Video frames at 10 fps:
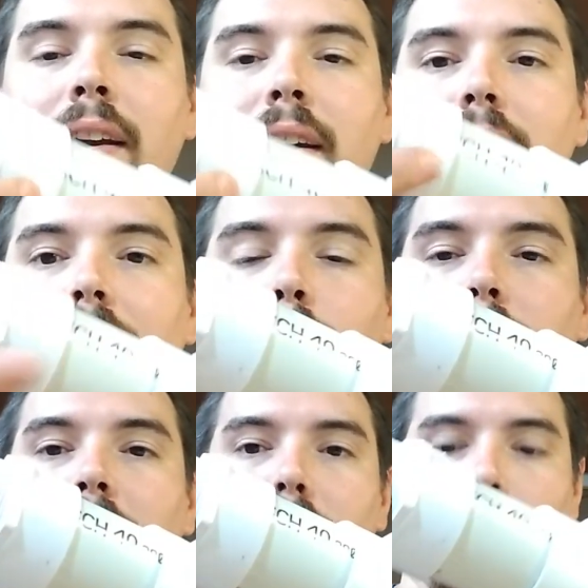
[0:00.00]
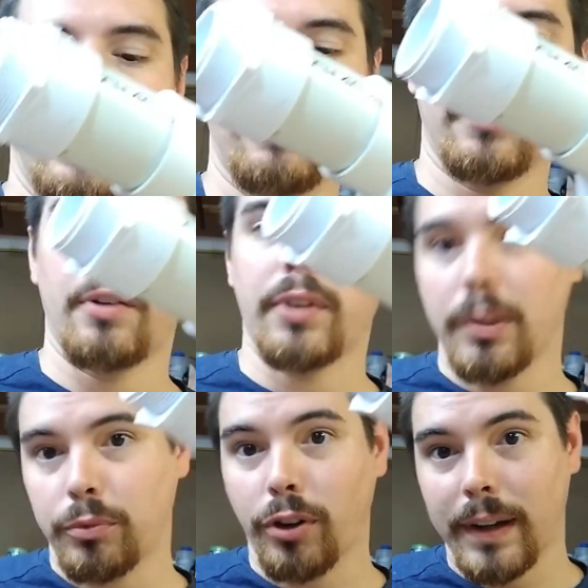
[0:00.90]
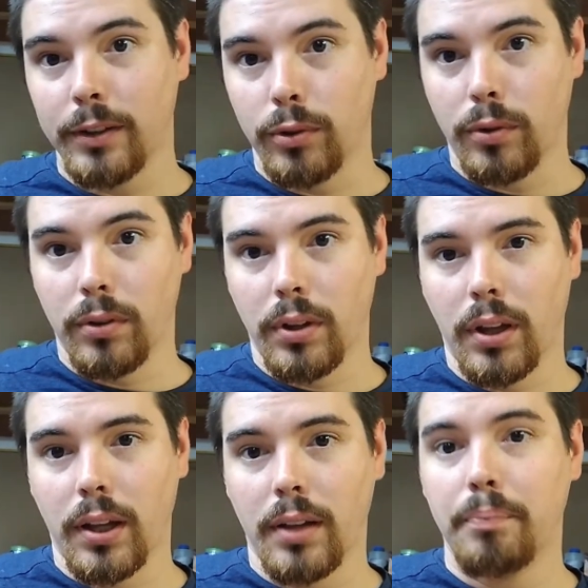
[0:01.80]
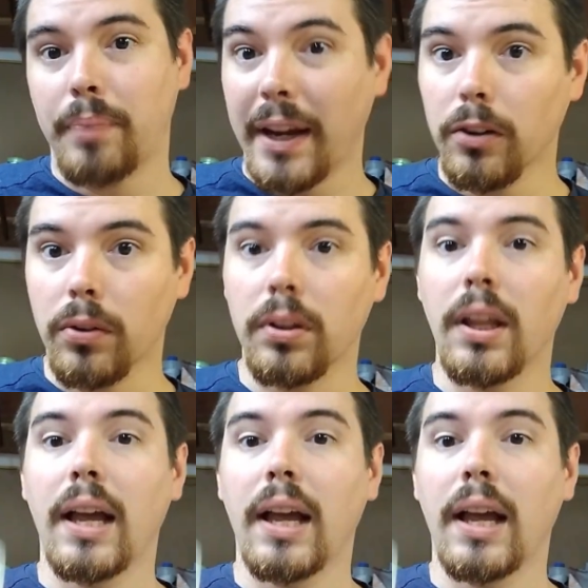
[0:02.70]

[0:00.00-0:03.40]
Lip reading: That way, whenever I want to try a new barrel,